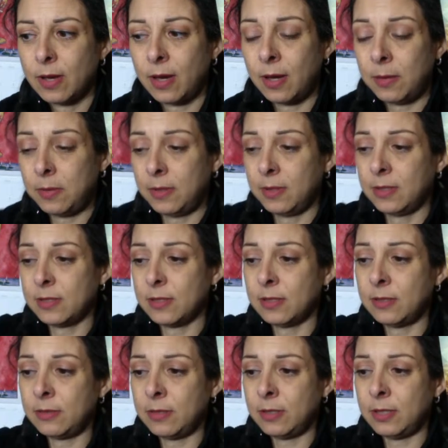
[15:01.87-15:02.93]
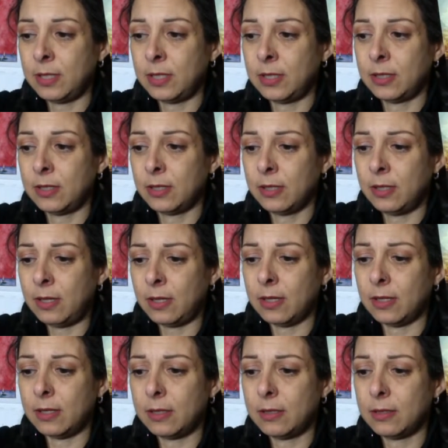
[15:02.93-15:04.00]
I mean, this looks really
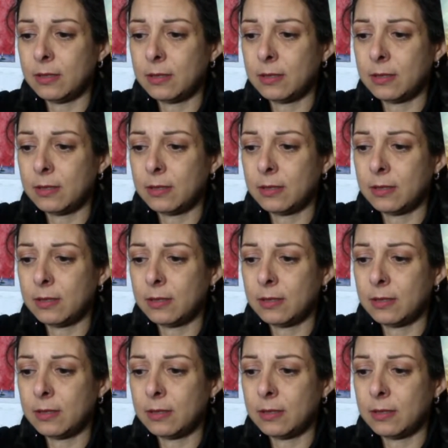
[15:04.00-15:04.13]
good.